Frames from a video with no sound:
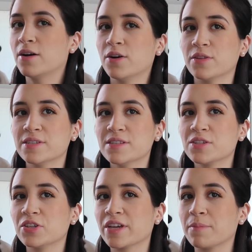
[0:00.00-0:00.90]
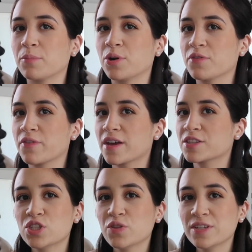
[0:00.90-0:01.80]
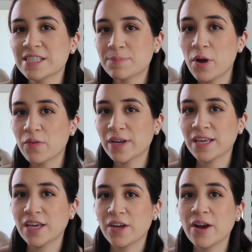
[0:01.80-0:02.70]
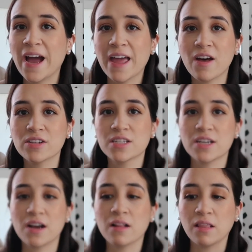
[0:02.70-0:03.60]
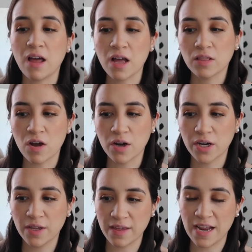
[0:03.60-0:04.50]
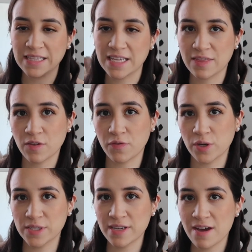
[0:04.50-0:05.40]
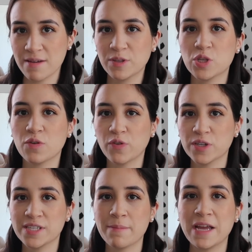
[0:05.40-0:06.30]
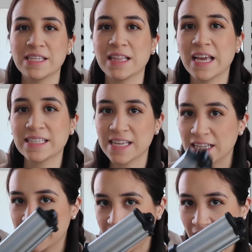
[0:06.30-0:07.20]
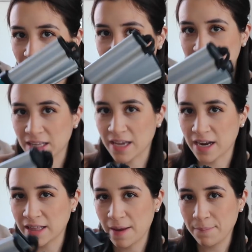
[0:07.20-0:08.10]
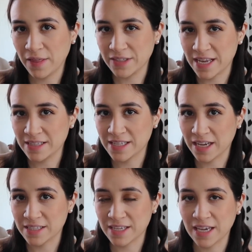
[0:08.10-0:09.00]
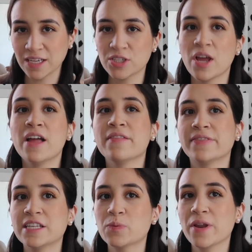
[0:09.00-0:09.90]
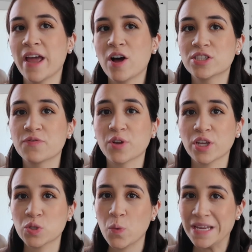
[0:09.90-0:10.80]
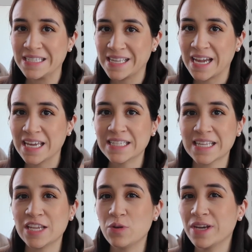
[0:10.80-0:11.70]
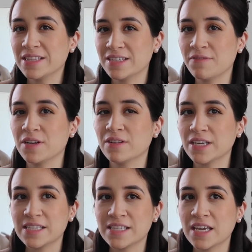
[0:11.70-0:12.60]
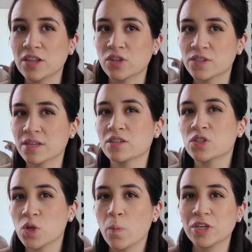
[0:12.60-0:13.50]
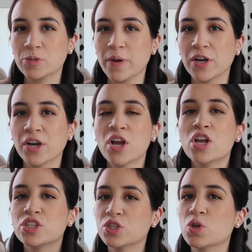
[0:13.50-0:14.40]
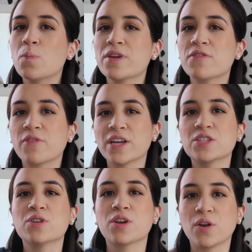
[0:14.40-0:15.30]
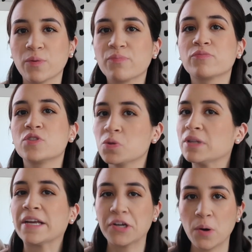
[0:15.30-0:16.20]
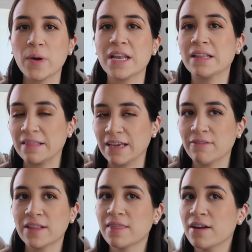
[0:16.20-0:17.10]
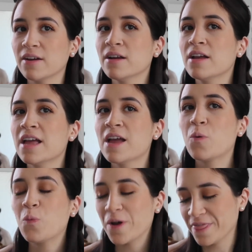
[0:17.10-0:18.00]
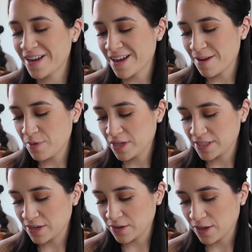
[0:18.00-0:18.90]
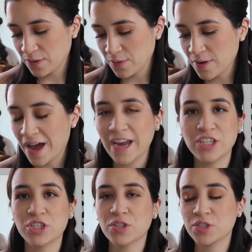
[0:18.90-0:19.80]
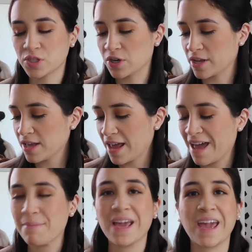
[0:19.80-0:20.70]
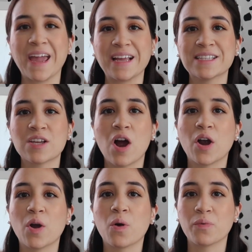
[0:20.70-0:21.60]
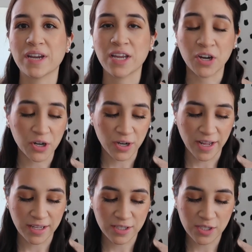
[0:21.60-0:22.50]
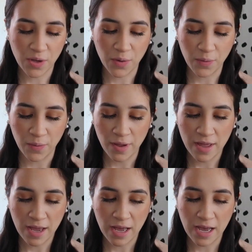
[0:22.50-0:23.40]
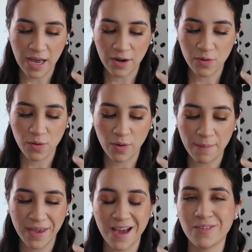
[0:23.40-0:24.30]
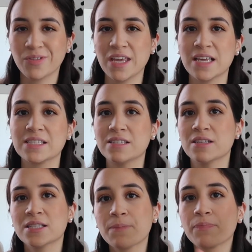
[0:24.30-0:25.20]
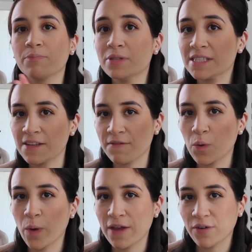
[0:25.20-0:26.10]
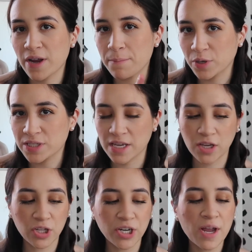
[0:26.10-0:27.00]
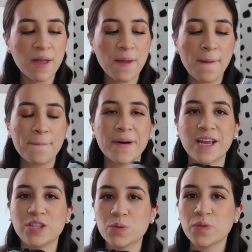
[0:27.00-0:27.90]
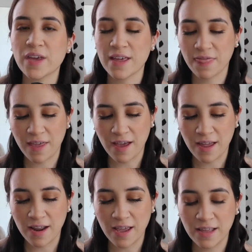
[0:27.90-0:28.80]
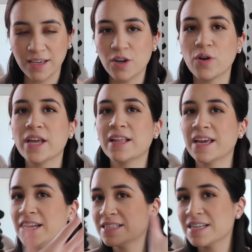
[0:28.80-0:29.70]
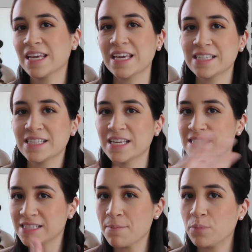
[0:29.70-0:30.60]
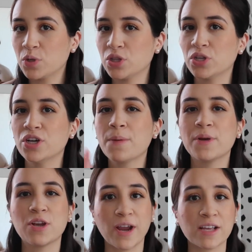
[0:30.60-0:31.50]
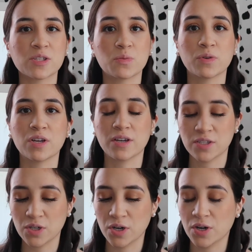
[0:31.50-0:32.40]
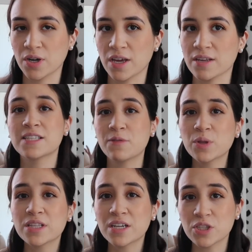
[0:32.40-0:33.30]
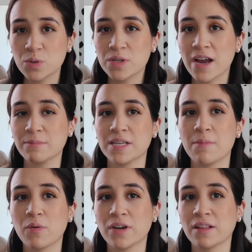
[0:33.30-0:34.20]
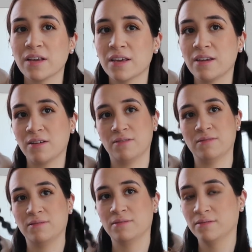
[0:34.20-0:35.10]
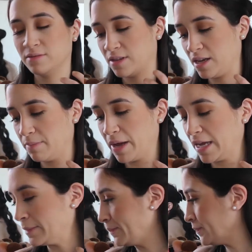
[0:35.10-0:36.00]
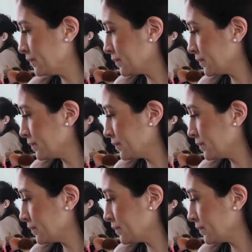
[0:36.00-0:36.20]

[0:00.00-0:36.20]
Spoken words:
Oh, this is looking perfect. So this part right here, I held it a lot longer than I did the first time. So the first time I did like 10 seconds, like clamping 10 seconds each. This one I held it for like 20 seconds, and you can definitely see it looks like so much better. So don't be afraid to, you know, to like go in and leave it there. One thing I am gonna tell you, I just started and my hands are already hurting. So I don't know, I mean, I don't think it's this specific waver in particular, but I do think that, you know, it is an easy, simple look, but your hands are really gonna start hurting, because I've only done it 2 times and I'm already like, you know, in pain.